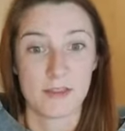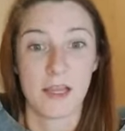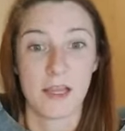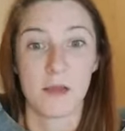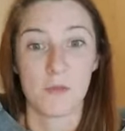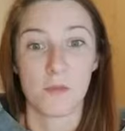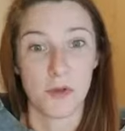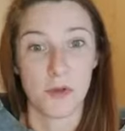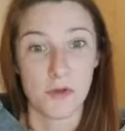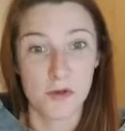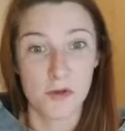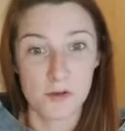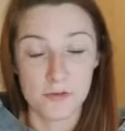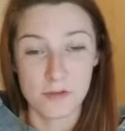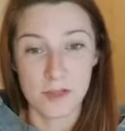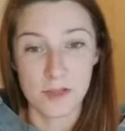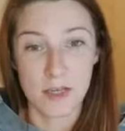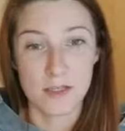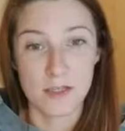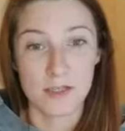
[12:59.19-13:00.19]
Like building
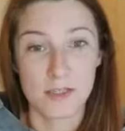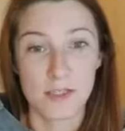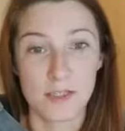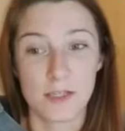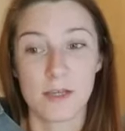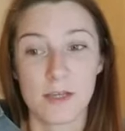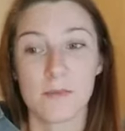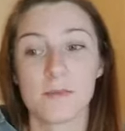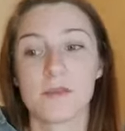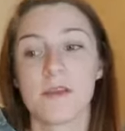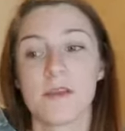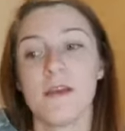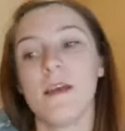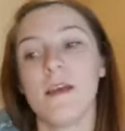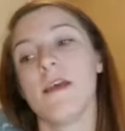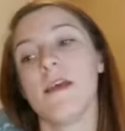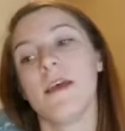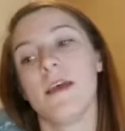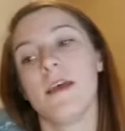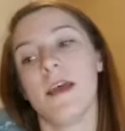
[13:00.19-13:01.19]
relationships
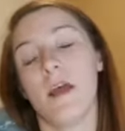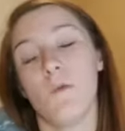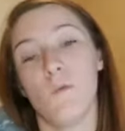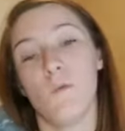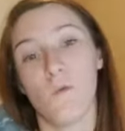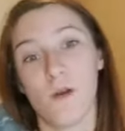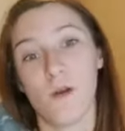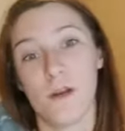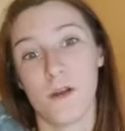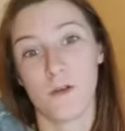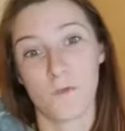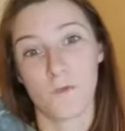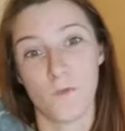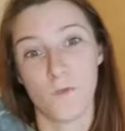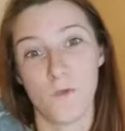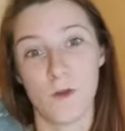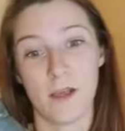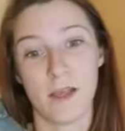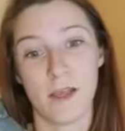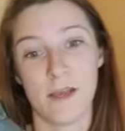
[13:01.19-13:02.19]
and one on
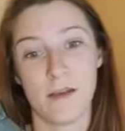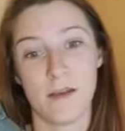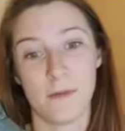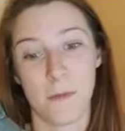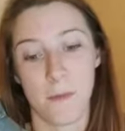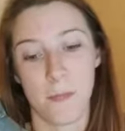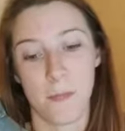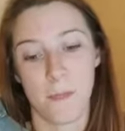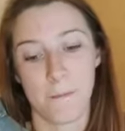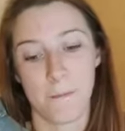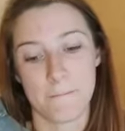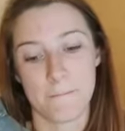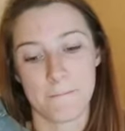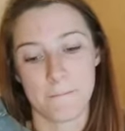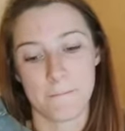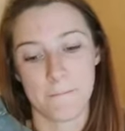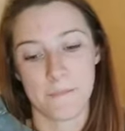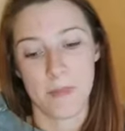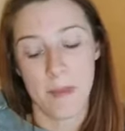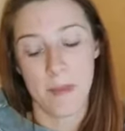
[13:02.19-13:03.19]
one
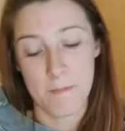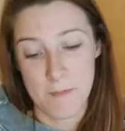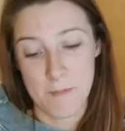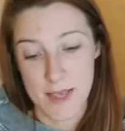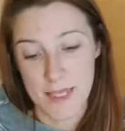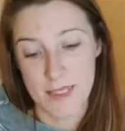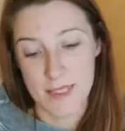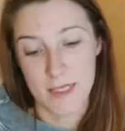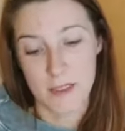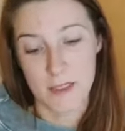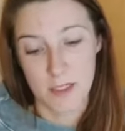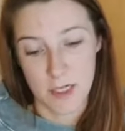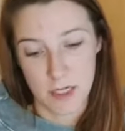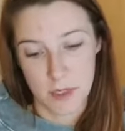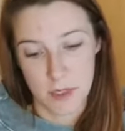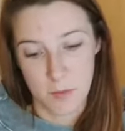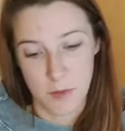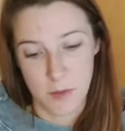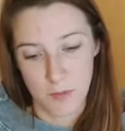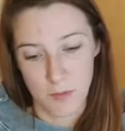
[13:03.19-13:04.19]
messaging
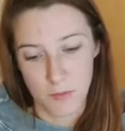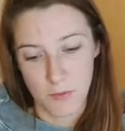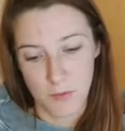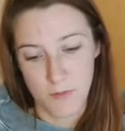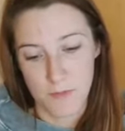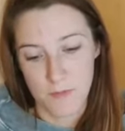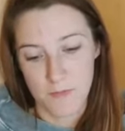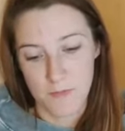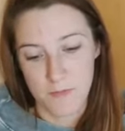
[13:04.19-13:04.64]
your people.